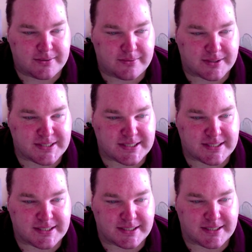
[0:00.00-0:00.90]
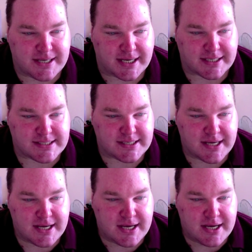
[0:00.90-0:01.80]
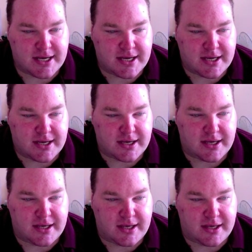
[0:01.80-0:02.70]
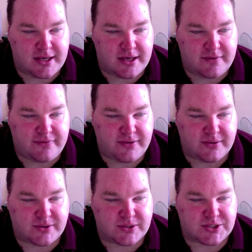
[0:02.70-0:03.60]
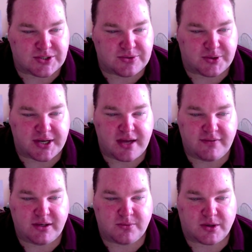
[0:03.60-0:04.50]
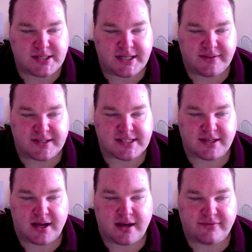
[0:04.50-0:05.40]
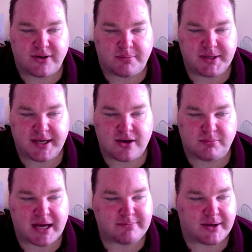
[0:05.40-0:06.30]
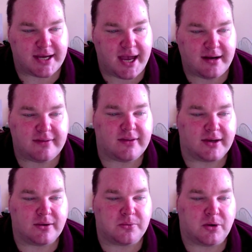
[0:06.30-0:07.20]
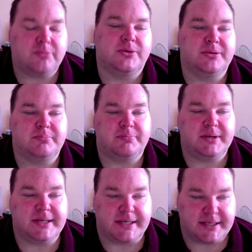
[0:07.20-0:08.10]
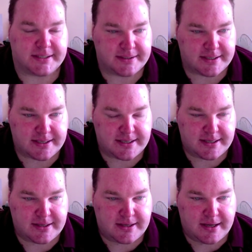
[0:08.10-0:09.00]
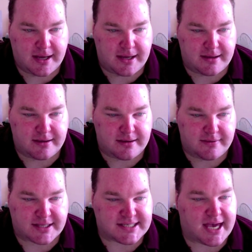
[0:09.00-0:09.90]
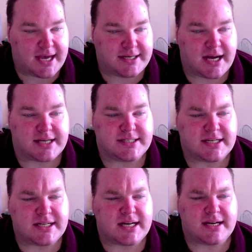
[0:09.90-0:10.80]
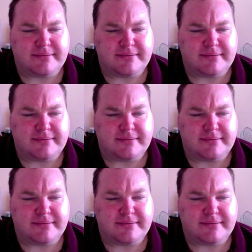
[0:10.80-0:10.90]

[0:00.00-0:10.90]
What's next? If you could do whatever you wanted in this life, not being held back by anything, what would it be? That's Kane Hunter.